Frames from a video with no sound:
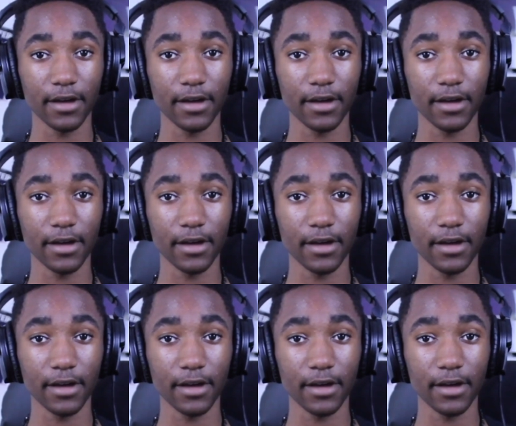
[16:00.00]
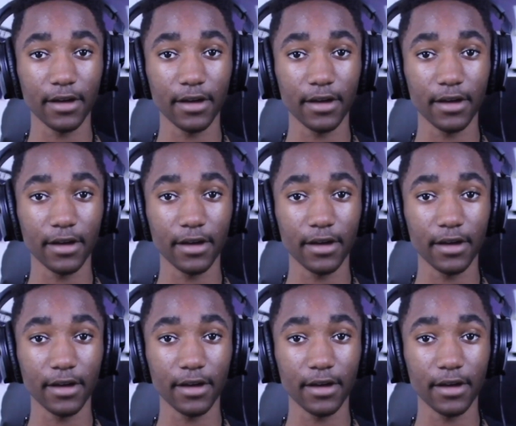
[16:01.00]

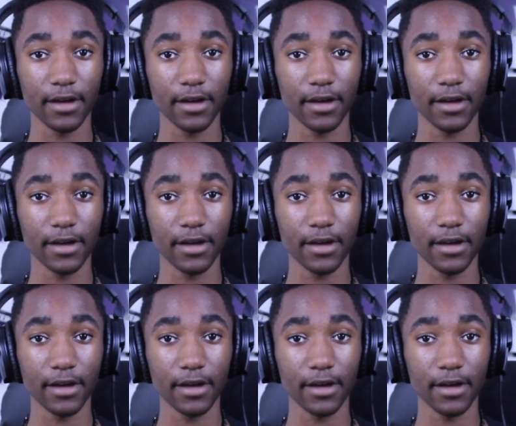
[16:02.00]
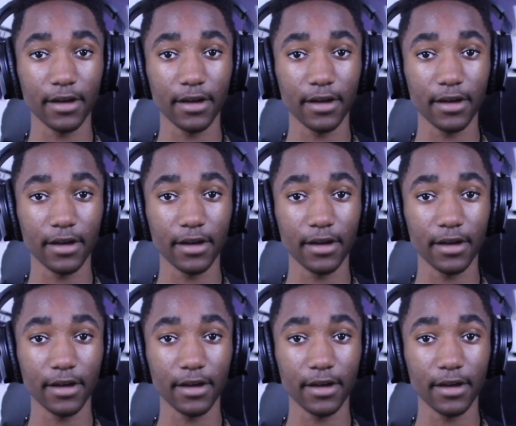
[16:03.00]

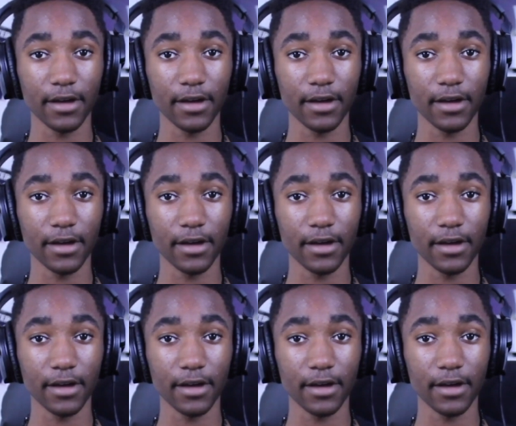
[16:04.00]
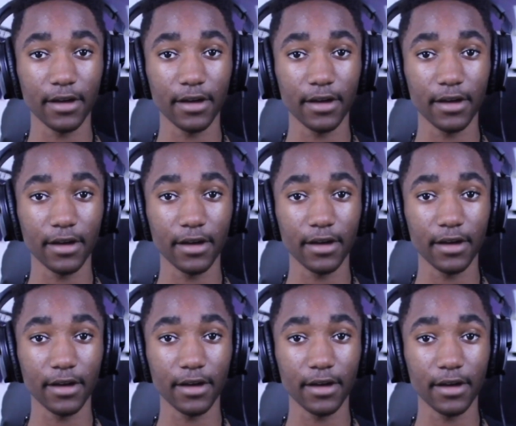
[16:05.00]

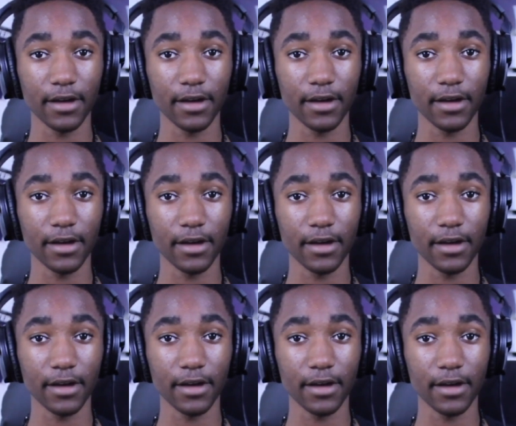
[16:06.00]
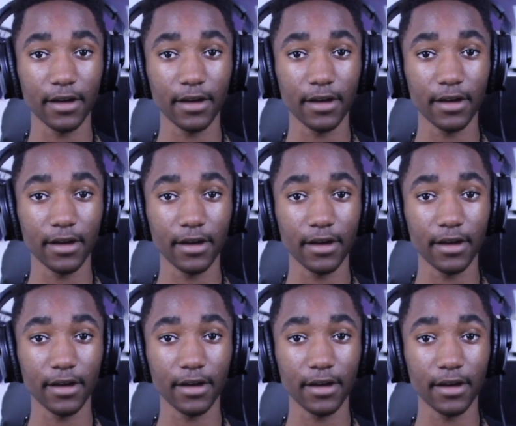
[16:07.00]
[no speech]